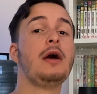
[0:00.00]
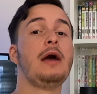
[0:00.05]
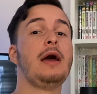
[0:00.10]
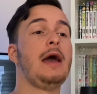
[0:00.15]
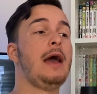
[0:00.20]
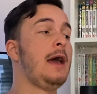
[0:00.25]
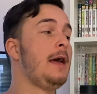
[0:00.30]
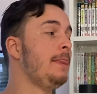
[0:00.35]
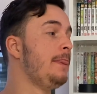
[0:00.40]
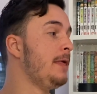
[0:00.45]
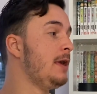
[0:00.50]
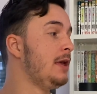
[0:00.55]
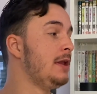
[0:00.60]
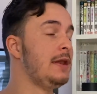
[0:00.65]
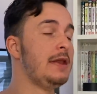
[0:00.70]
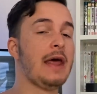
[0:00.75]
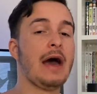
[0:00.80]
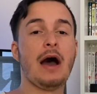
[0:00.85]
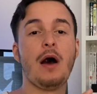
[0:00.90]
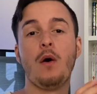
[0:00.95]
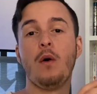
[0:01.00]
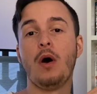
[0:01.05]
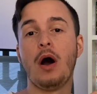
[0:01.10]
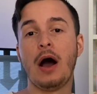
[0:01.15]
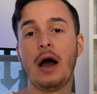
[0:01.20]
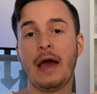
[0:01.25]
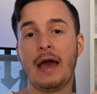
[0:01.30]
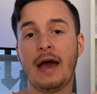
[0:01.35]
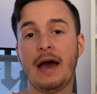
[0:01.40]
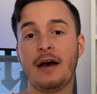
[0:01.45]
and then now
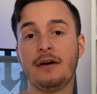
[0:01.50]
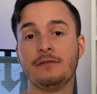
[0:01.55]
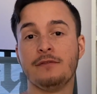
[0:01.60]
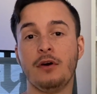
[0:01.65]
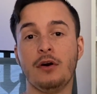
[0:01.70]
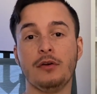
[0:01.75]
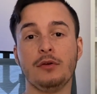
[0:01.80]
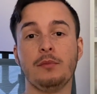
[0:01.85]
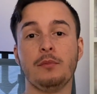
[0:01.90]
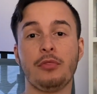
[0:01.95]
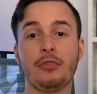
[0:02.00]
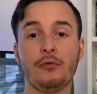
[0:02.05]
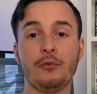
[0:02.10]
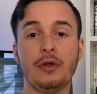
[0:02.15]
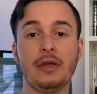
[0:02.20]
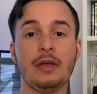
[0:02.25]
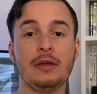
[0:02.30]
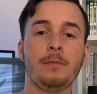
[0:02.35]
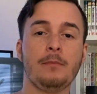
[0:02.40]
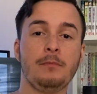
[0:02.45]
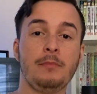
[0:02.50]
I have Volume 3.